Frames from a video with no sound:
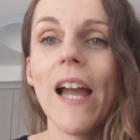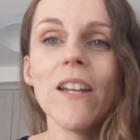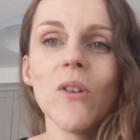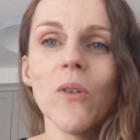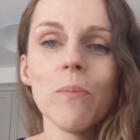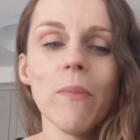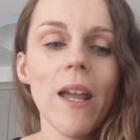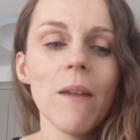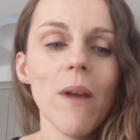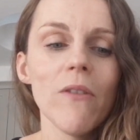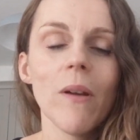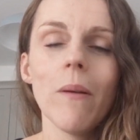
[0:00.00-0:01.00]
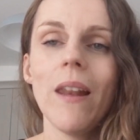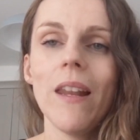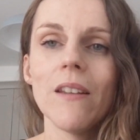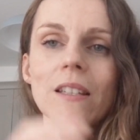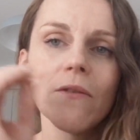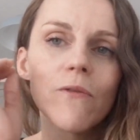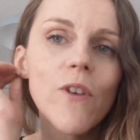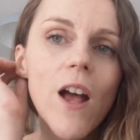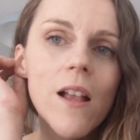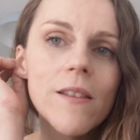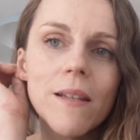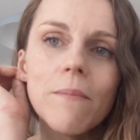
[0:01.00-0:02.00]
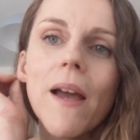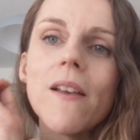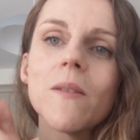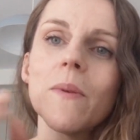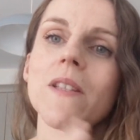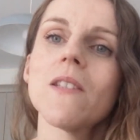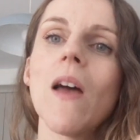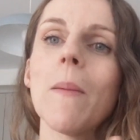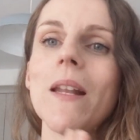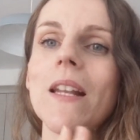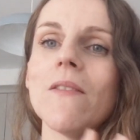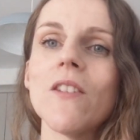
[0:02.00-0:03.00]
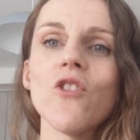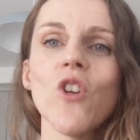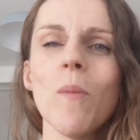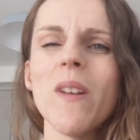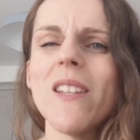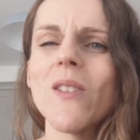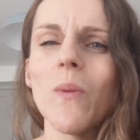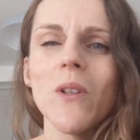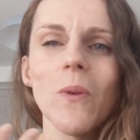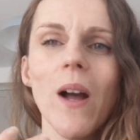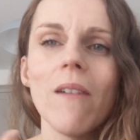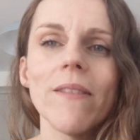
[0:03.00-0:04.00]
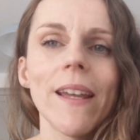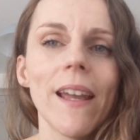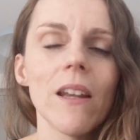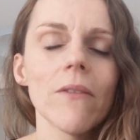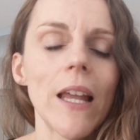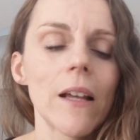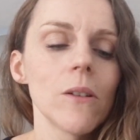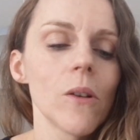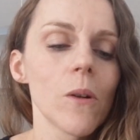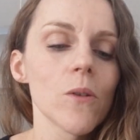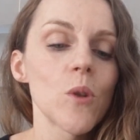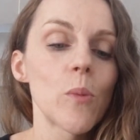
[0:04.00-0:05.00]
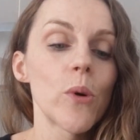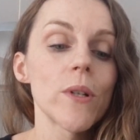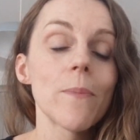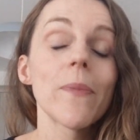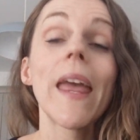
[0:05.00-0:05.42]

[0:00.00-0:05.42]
I don't. My family lives in France, and my husband's family lives in Germany, so we don't have that kind of like local support.